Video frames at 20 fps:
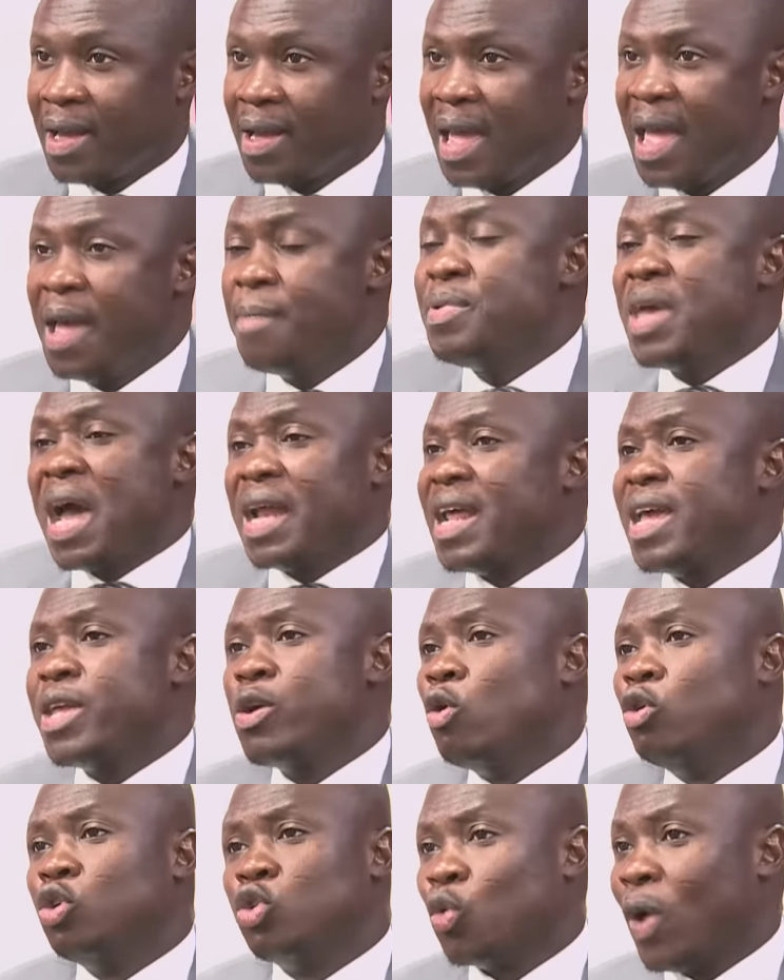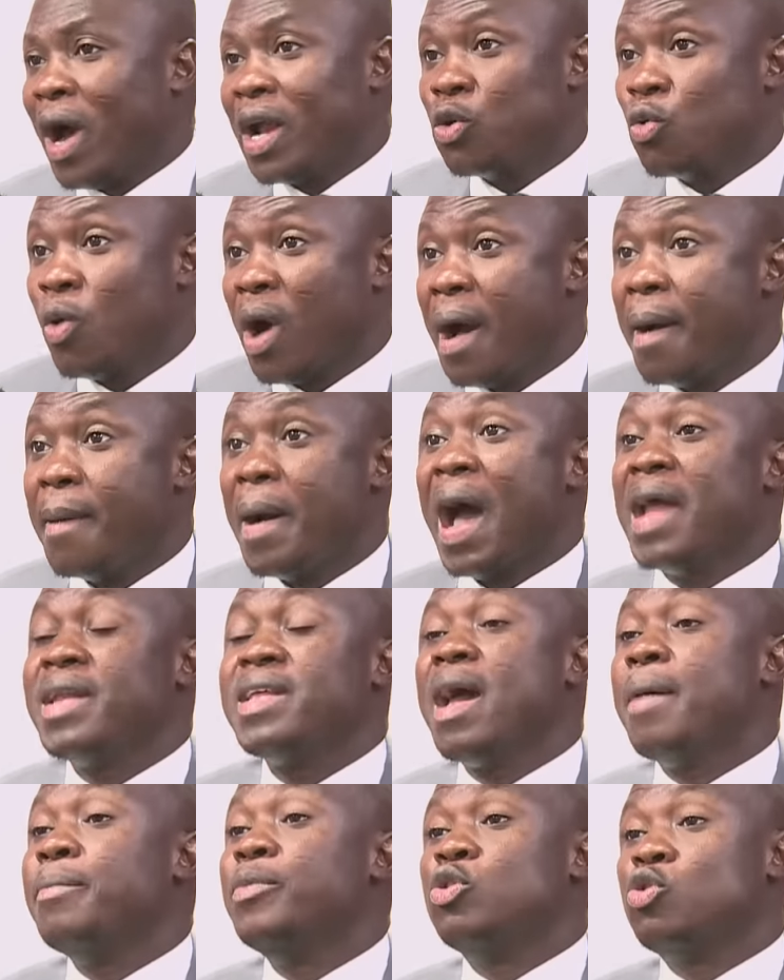Ebi an yo to adwa, a
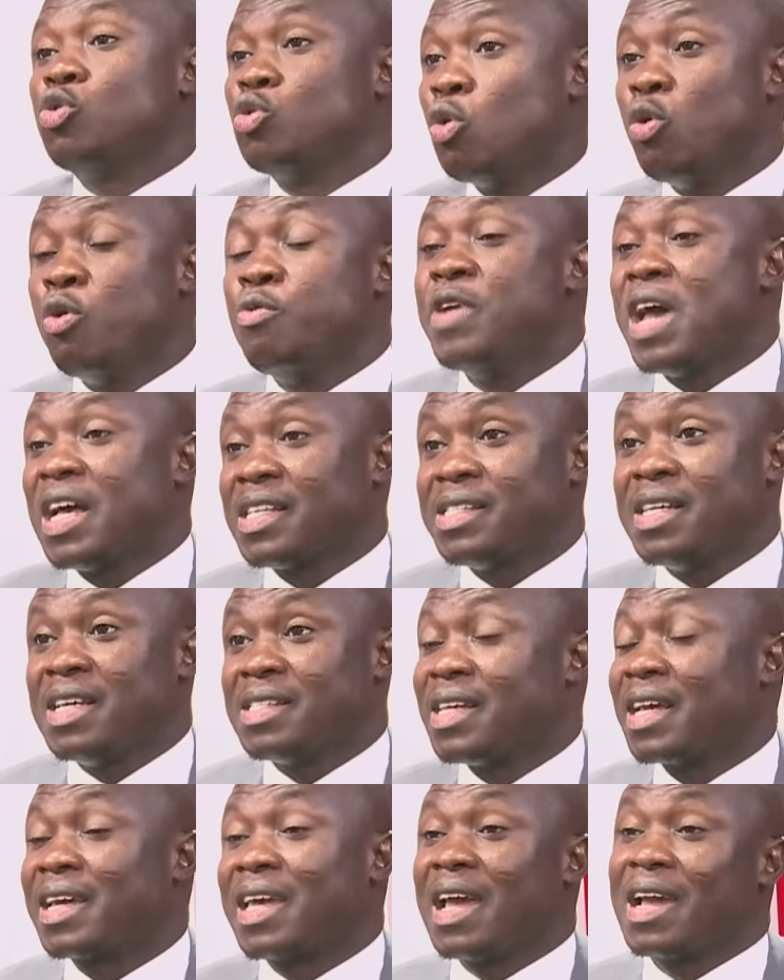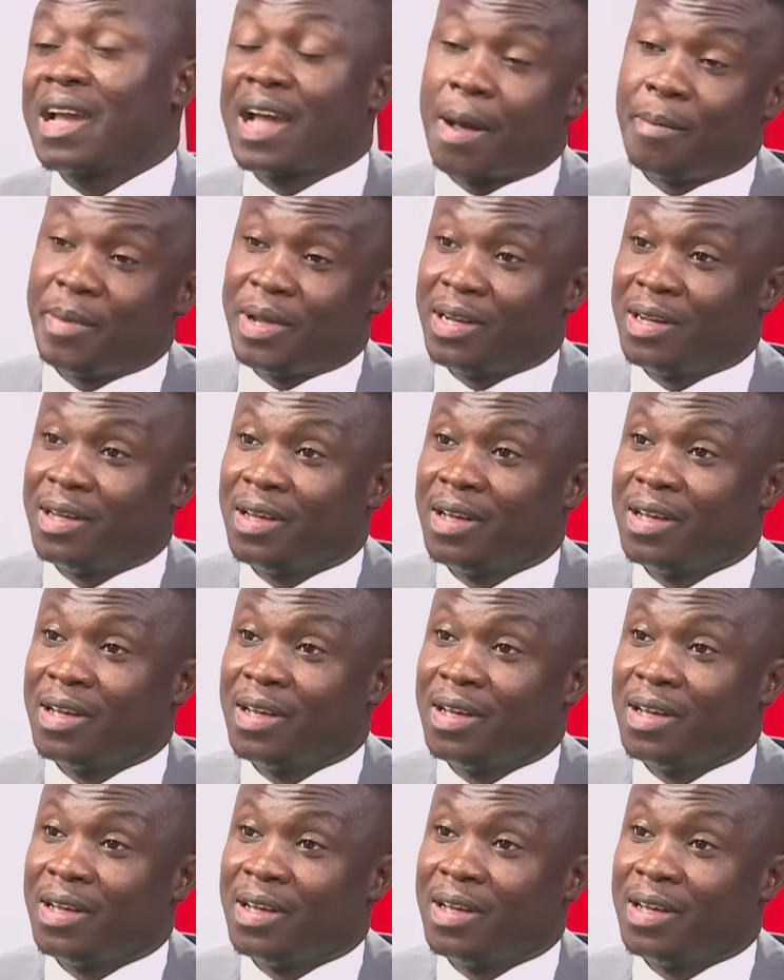dear miss true, we are see a second coming.